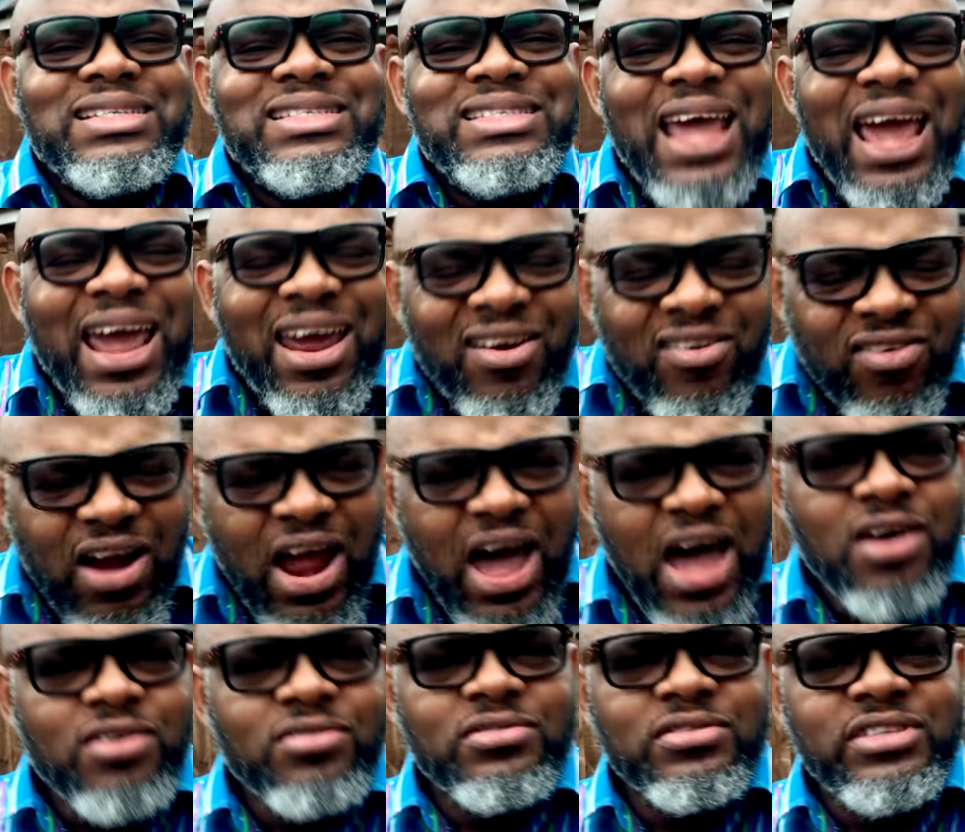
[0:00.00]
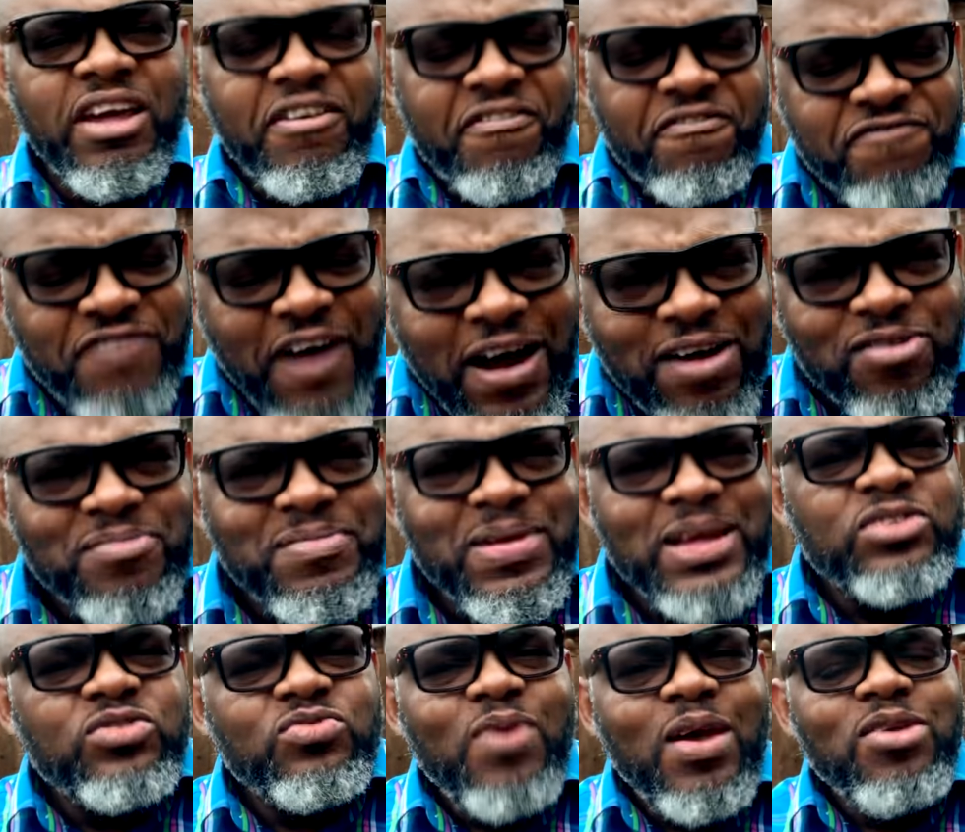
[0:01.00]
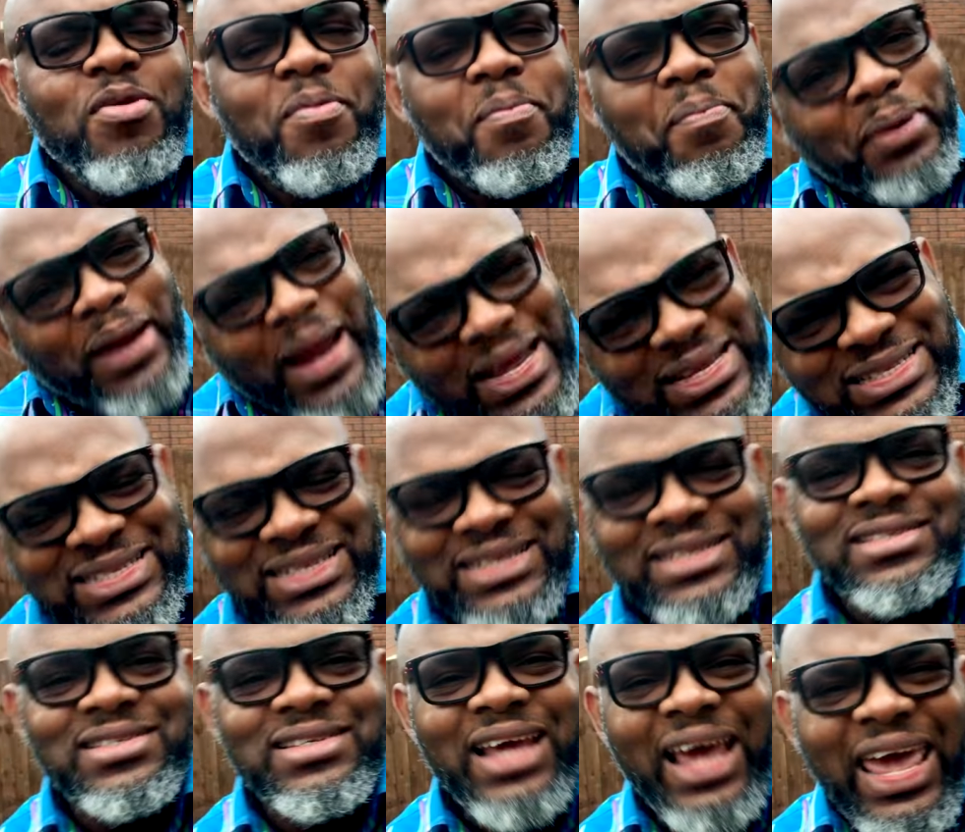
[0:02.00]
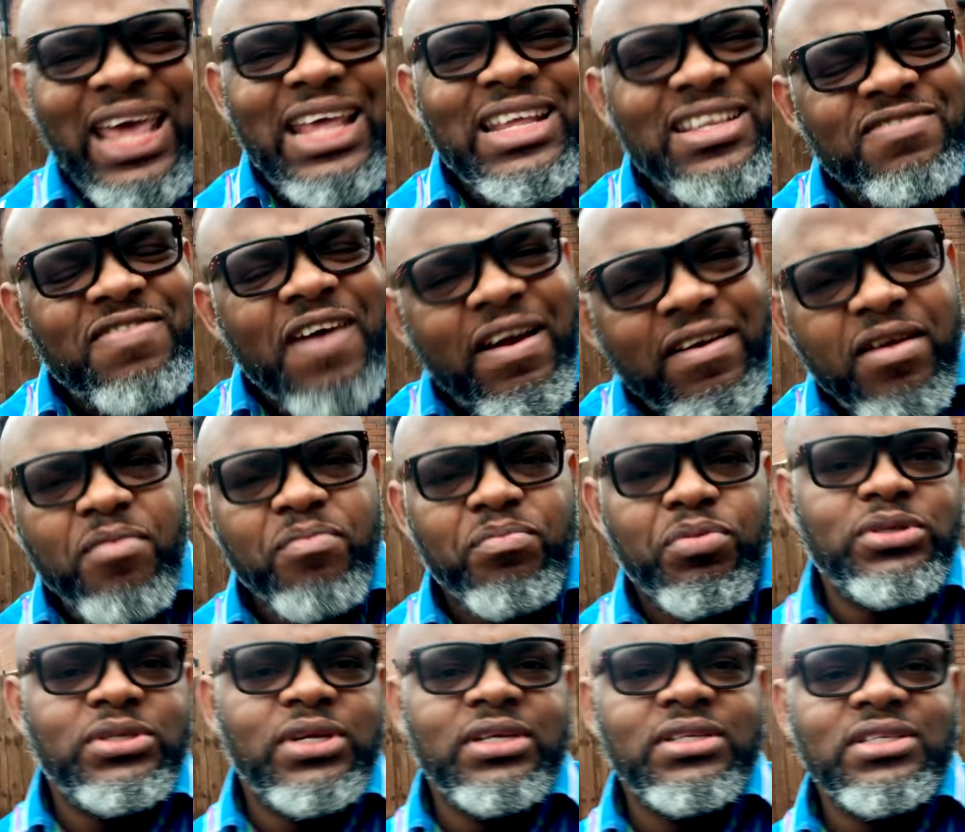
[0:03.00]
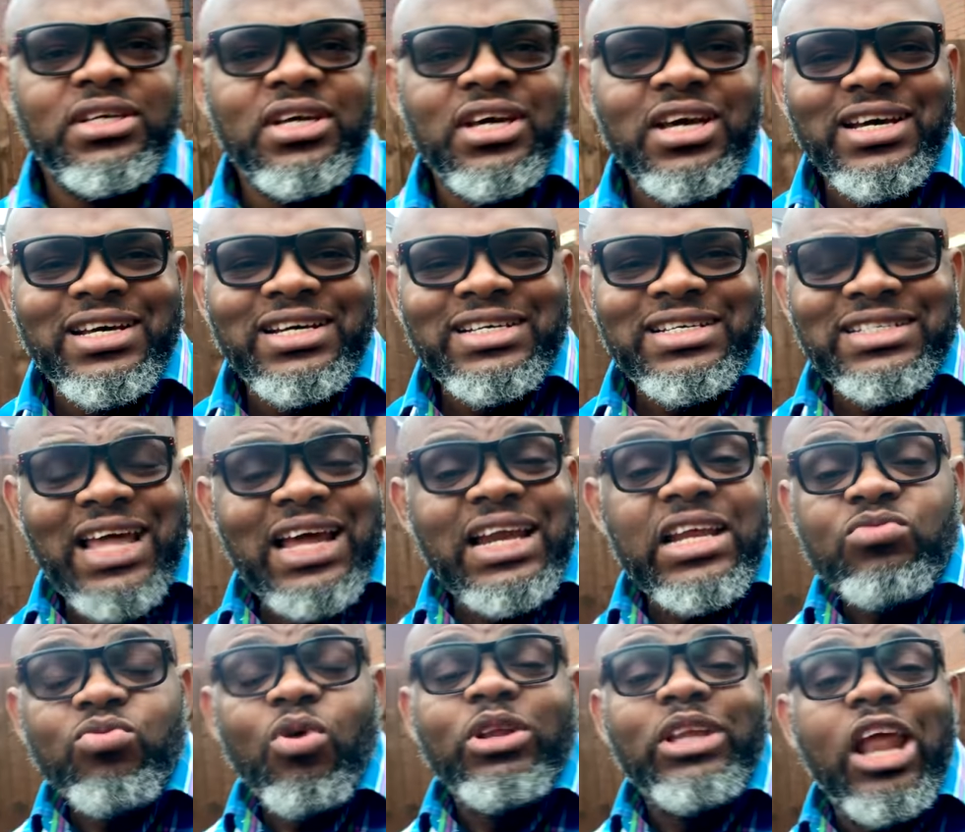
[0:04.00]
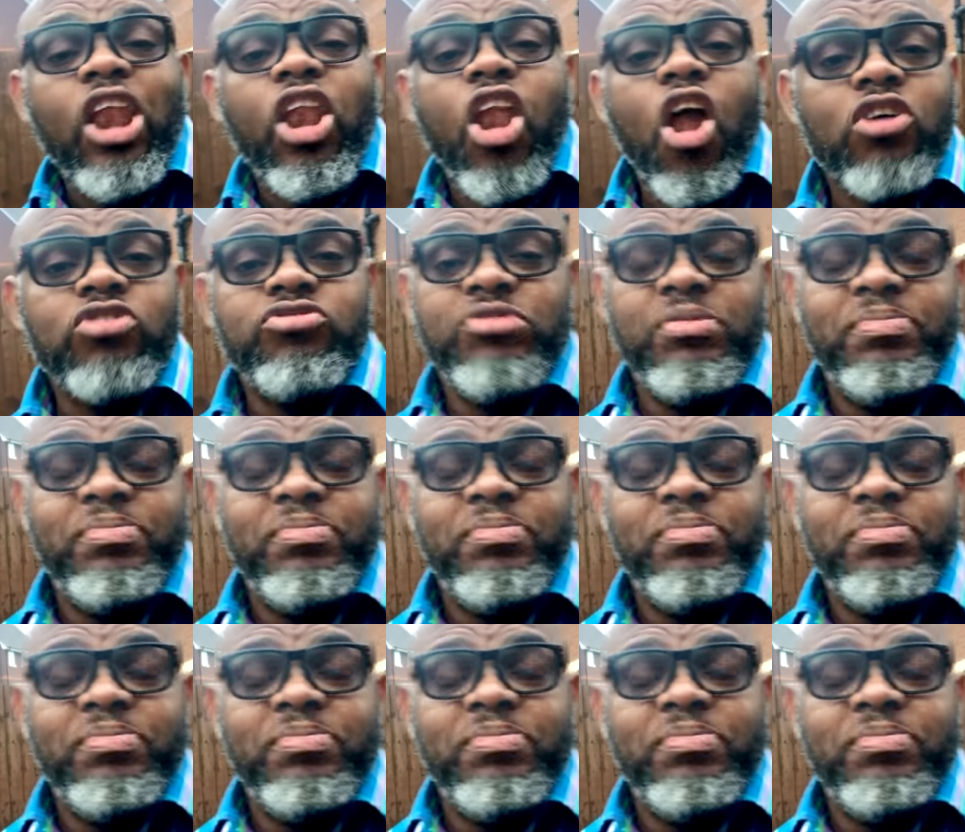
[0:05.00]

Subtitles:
the ground, the environment where you plant it is very important. That is what the lungs